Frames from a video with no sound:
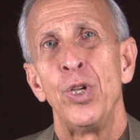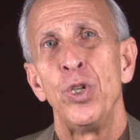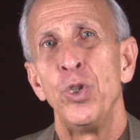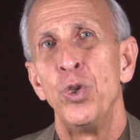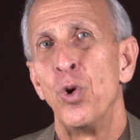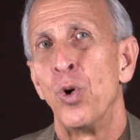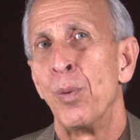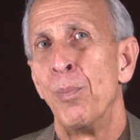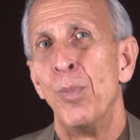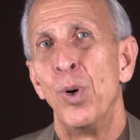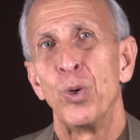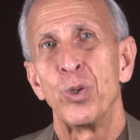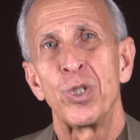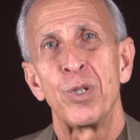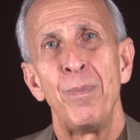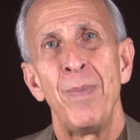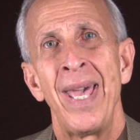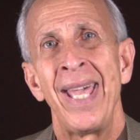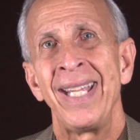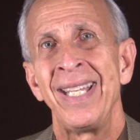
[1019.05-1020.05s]
your
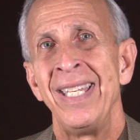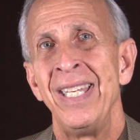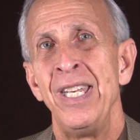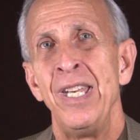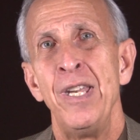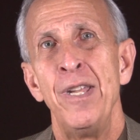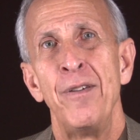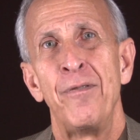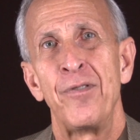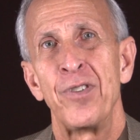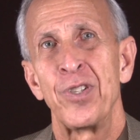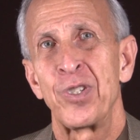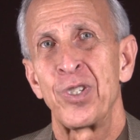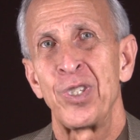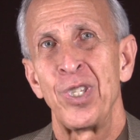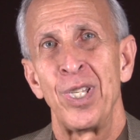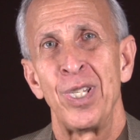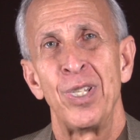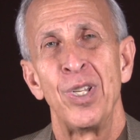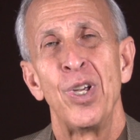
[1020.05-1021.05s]
most
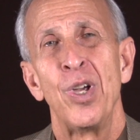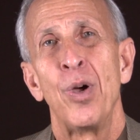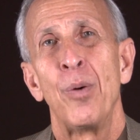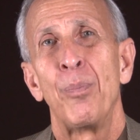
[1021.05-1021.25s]
magnificent,